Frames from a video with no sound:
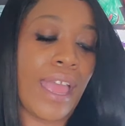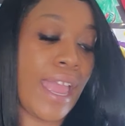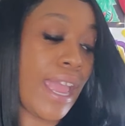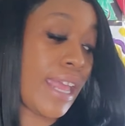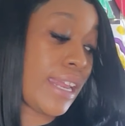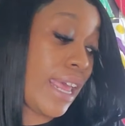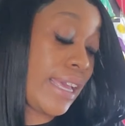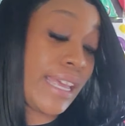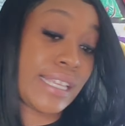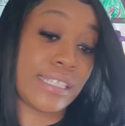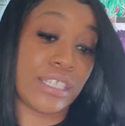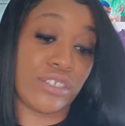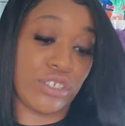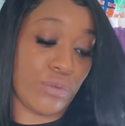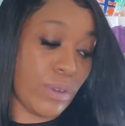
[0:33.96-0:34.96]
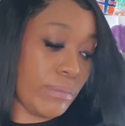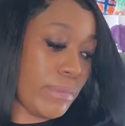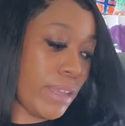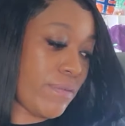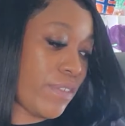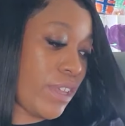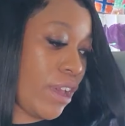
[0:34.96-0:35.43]
And I guess it just wasn't
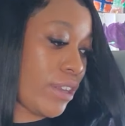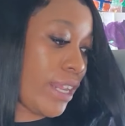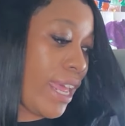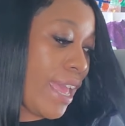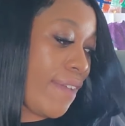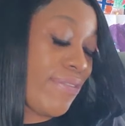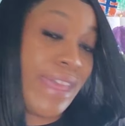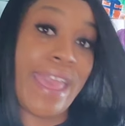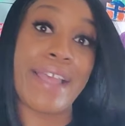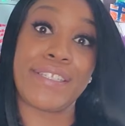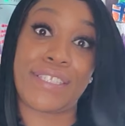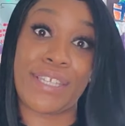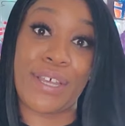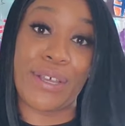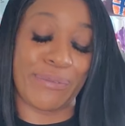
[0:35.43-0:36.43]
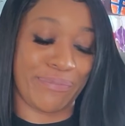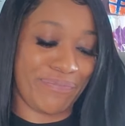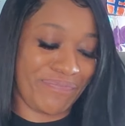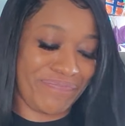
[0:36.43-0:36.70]
meant for y'all to have that. So,